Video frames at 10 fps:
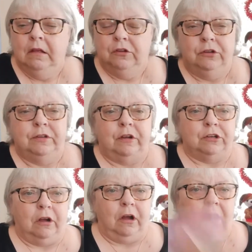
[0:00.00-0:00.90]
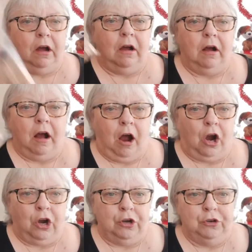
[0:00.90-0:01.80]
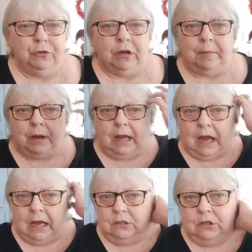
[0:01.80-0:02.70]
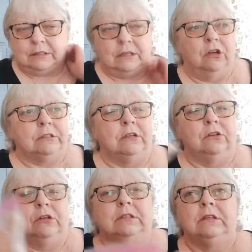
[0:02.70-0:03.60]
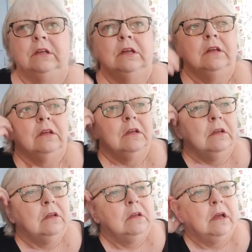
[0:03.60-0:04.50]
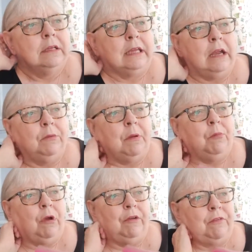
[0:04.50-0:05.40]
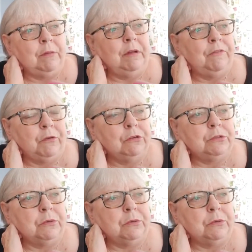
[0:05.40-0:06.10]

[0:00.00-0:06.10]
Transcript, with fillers: These are hard to come by. I looked and looked and looked. I can't remember where I found my first